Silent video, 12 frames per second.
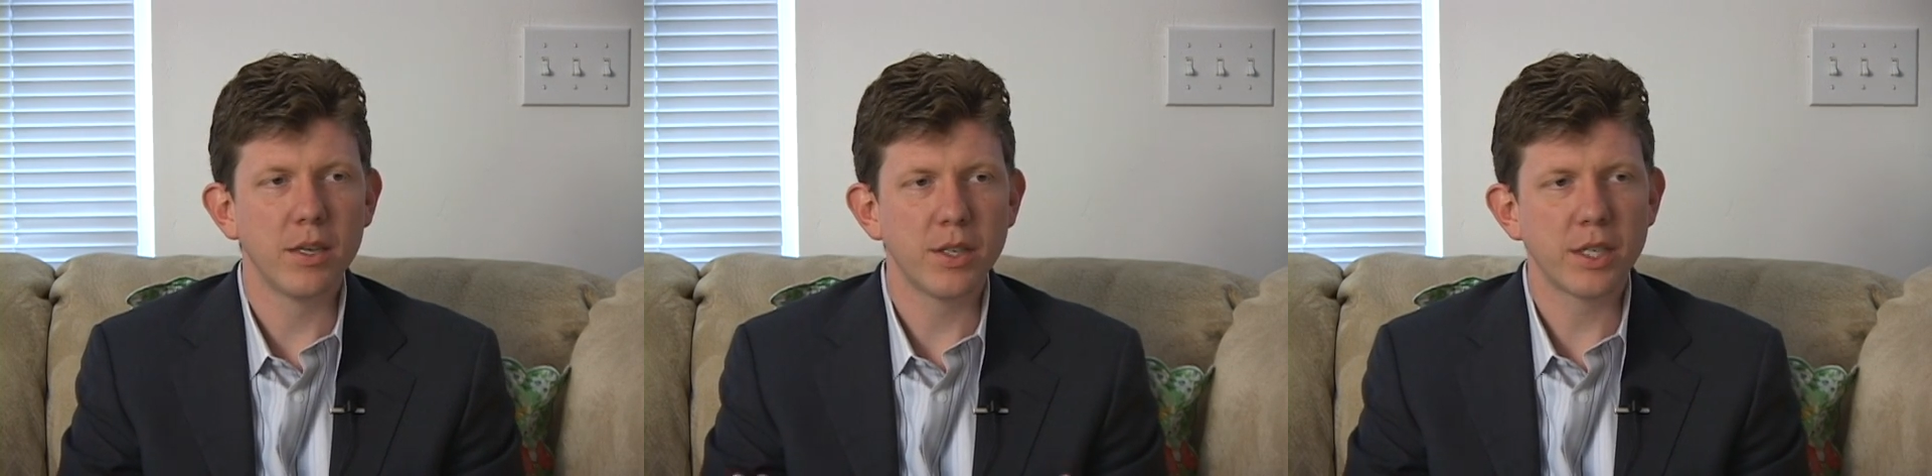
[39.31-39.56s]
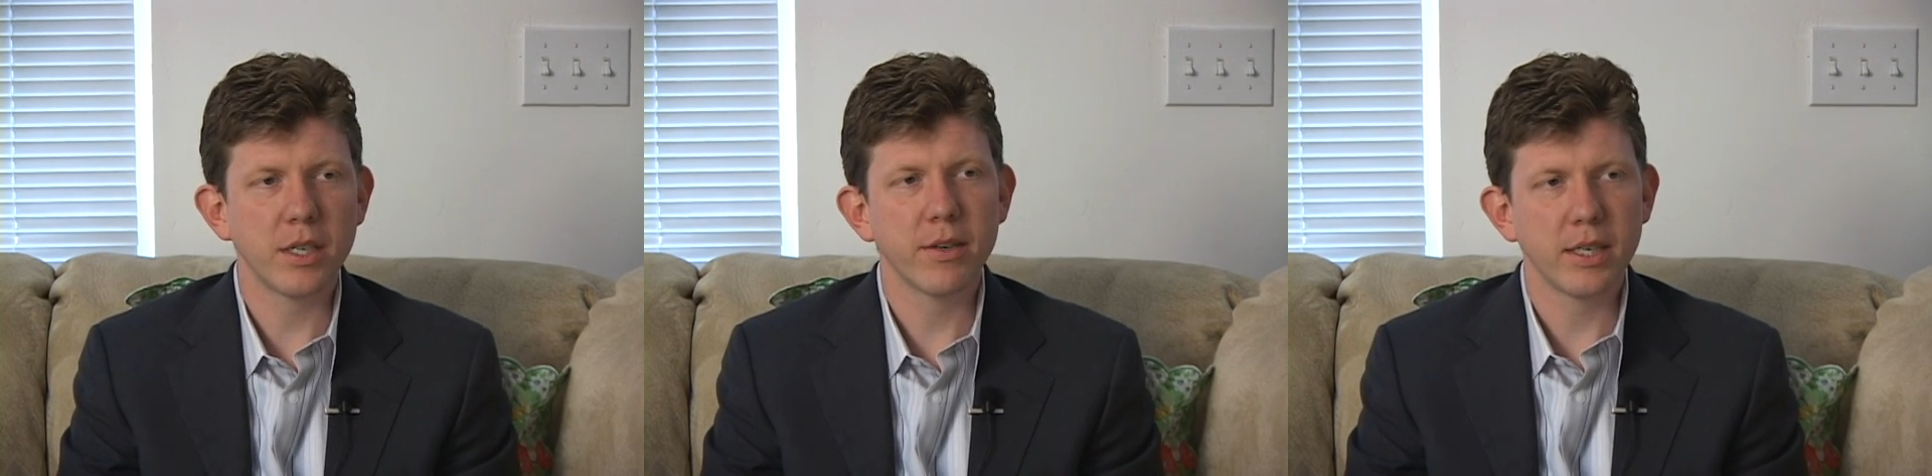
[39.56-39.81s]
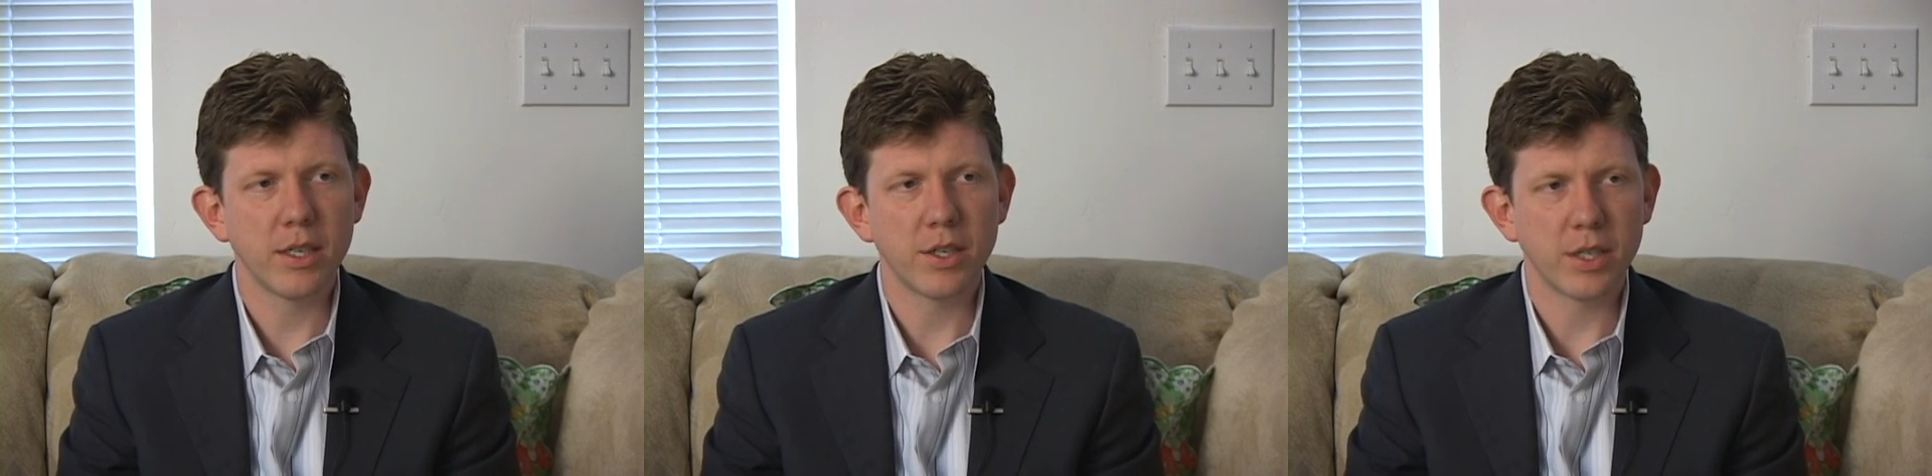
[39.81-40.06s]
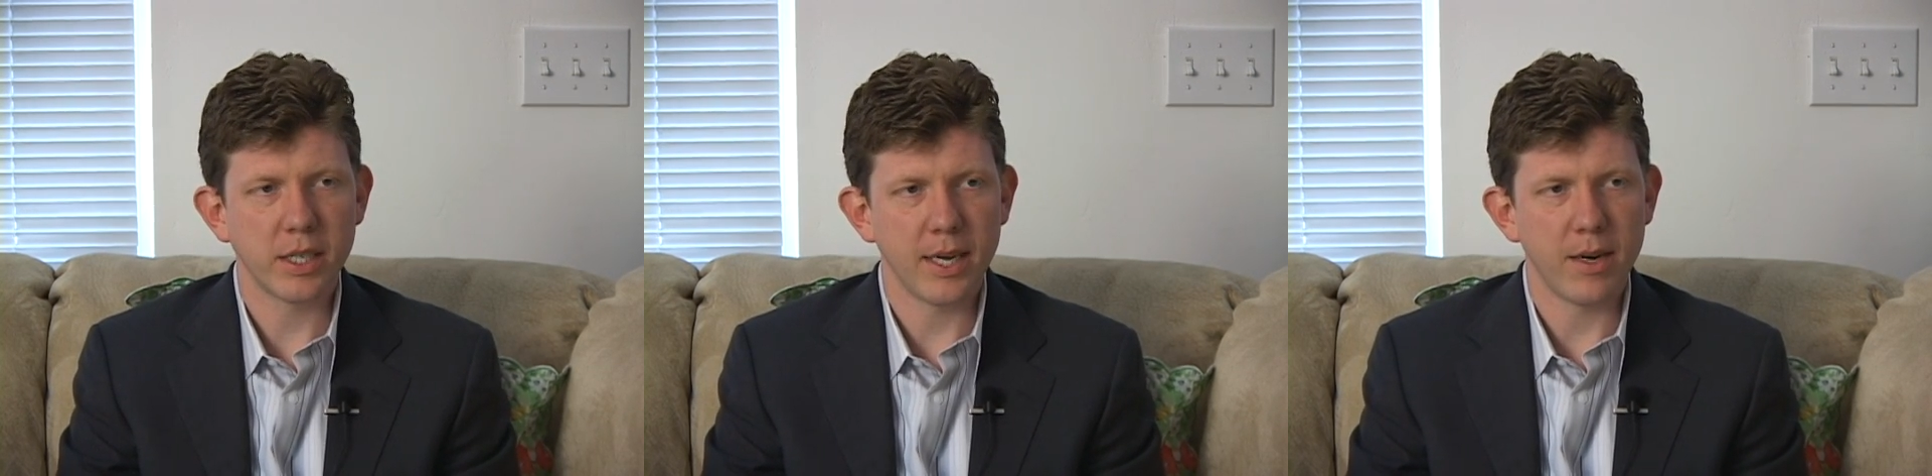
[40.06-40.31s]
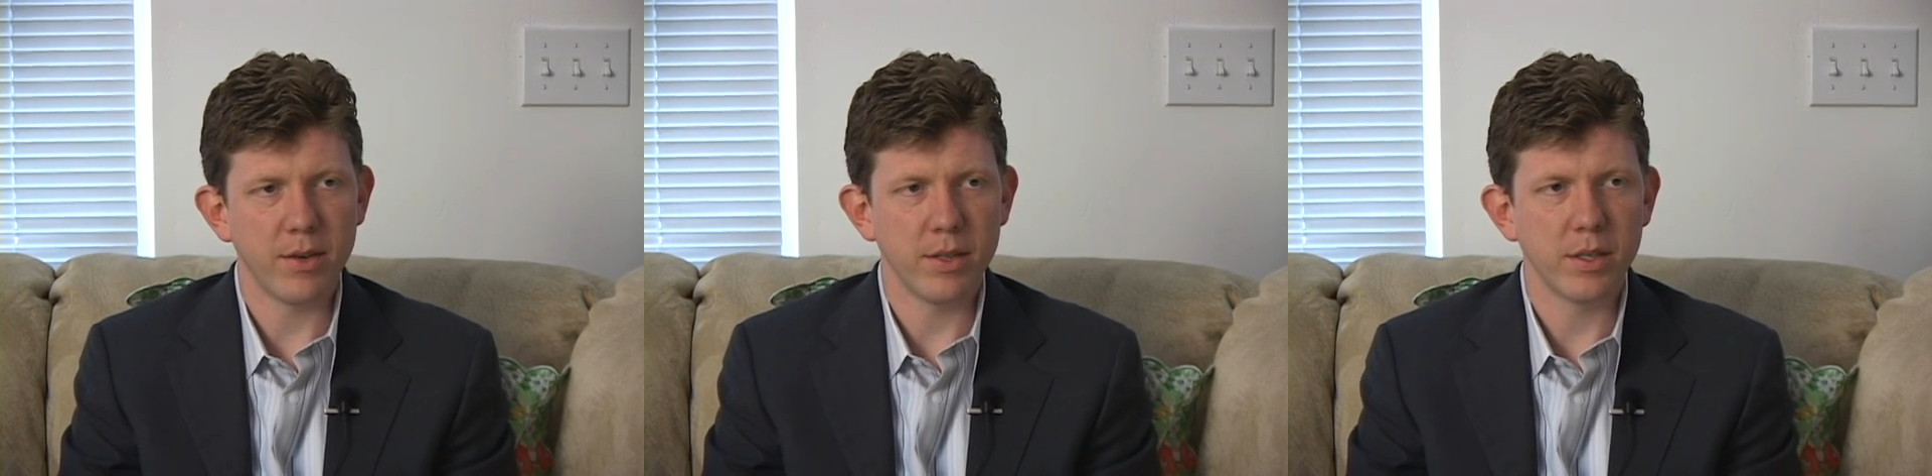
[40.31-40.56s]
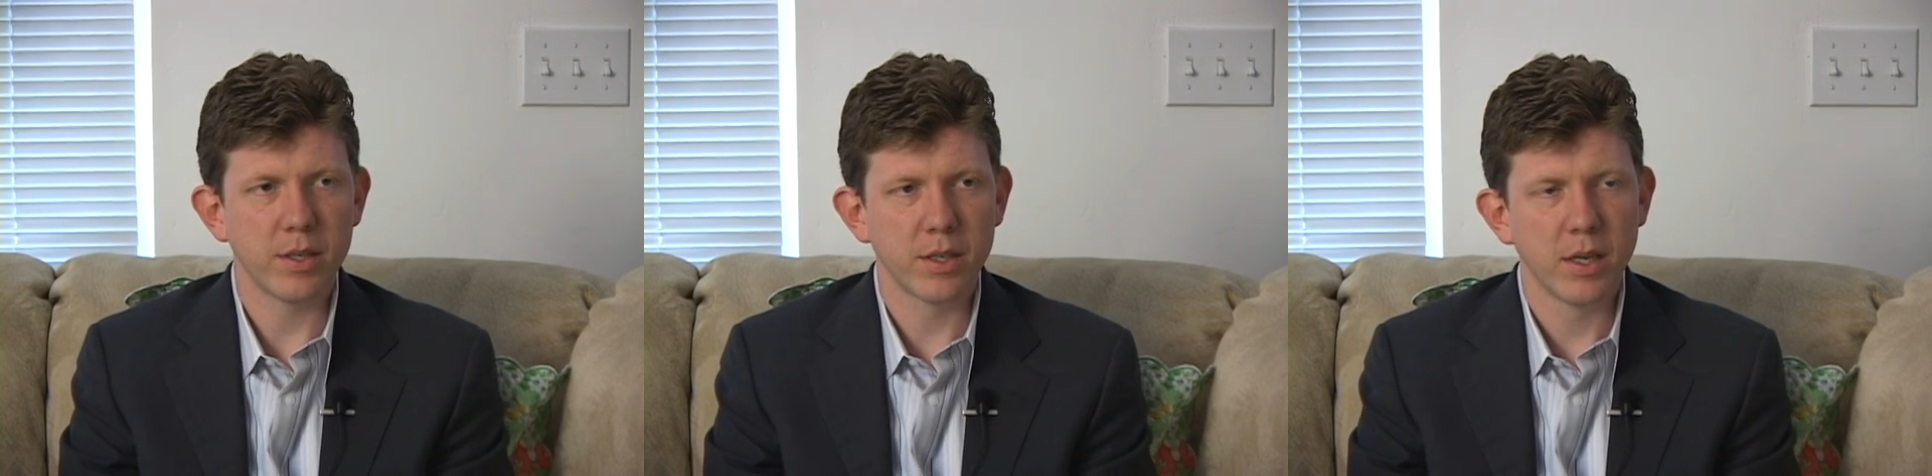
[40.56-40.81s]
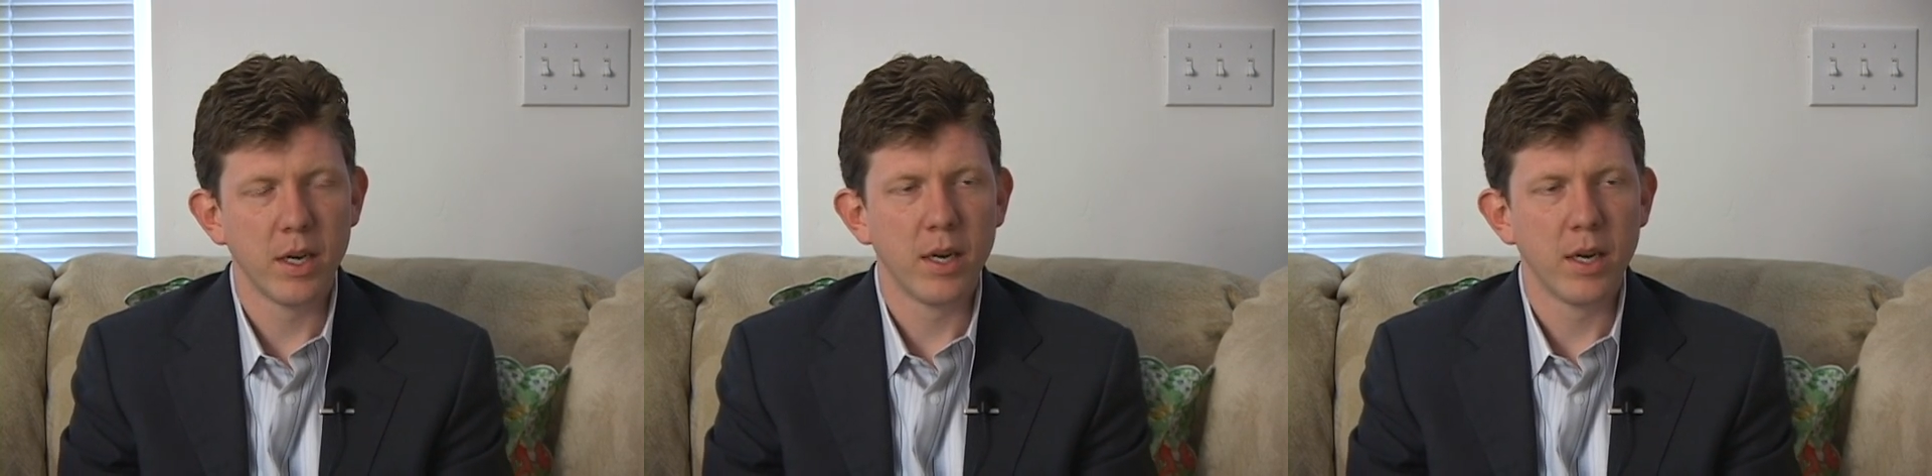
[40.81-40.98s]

serious challenge.